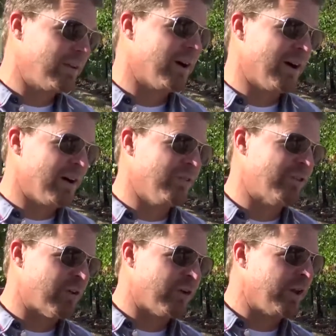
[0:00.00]
Uh,
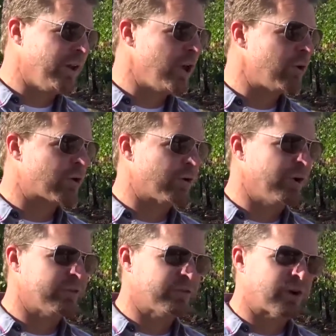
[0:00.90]
generally, you know, crew
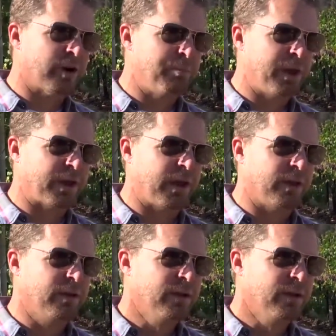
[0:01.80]
gets started picking